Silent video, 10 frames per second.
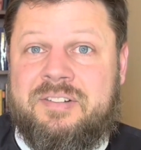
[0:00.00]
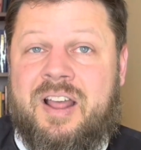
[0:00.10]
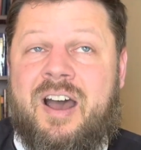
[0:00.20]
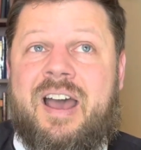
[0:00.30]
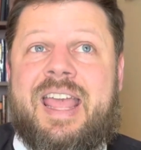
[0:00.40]

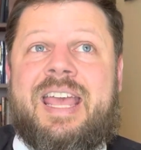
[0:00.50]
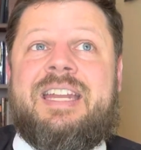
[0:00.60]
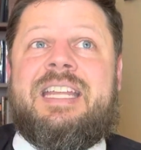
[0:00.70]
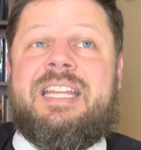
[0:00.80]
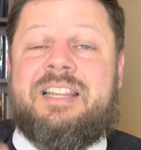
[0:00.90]
Uh, and
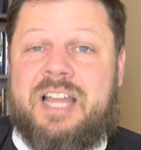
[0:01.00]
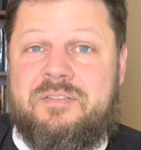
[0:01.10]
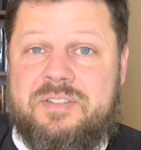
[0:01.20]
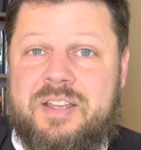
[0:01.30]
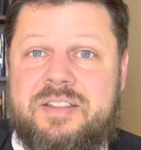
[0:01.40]
he
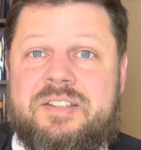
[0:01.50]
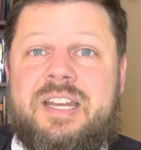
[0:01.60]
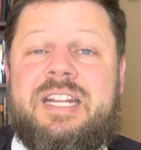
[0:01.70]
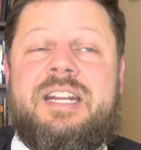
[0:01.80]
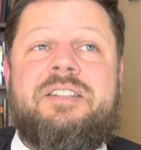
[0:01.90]
loves us. And
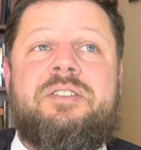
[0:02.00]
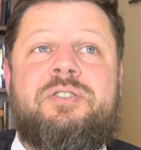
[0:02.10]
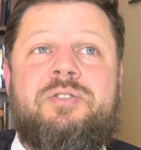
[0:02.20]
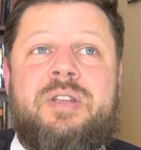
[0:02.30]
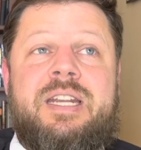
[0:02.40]
he doesn't
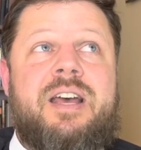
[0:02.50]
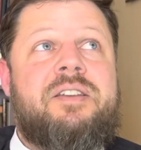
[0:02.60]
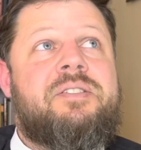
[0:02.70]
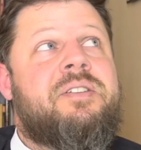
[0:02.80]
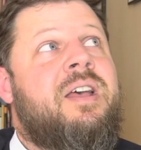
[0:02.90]
treat
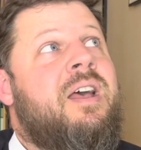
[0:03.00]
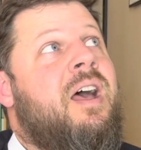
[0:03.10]
us